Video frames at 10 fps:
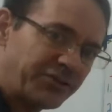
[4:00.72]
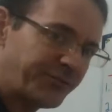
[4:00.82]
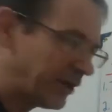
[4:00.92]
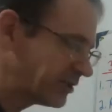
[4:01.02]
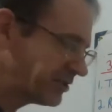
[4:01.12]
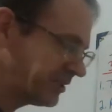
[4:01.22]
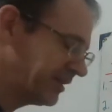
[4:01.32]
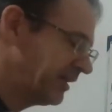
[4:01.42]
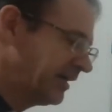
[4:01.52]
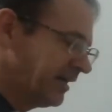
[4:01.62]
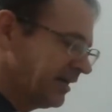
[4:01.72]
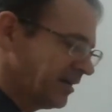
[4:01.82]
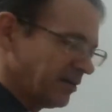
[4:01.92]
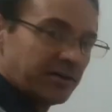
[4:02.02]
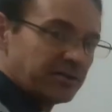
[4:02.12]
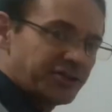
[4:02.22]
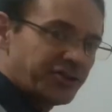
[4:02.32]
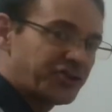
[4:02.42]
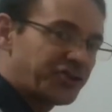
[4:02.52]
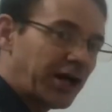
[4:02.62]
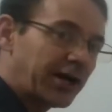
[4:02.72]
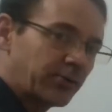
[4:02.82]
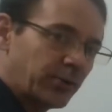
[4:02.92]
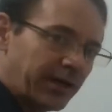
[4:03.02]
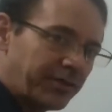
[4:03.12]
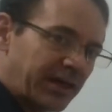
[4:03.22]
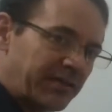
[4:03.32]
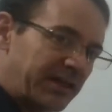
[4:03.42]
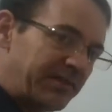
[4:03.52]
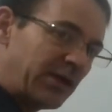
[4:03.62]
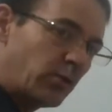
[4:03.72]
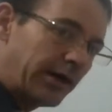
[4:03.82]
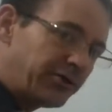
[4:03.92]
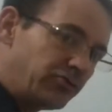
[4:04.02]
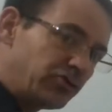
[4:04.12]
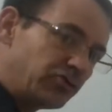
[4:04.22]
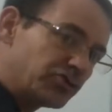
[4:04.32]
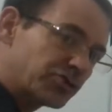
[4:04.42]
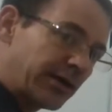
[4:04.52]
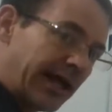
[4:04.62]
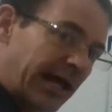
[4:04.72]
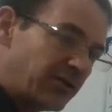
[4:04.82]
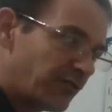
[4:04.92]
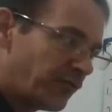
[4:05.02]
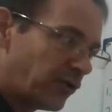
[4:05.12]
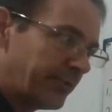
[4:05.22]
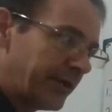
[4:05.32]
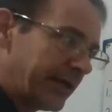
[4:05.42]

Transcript: function to start with, and then they want you to transform